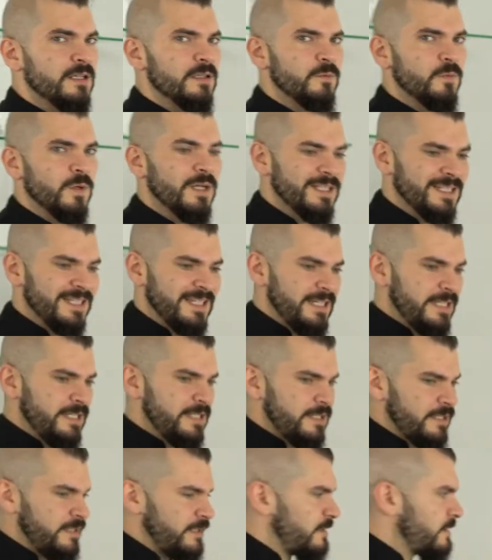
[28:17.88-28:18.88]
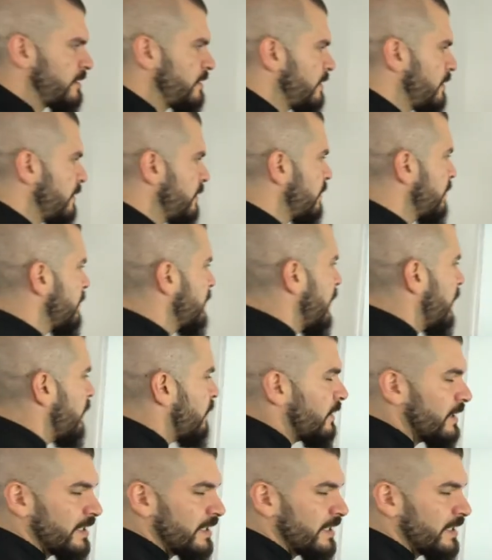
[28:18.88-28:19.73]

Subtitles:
What is now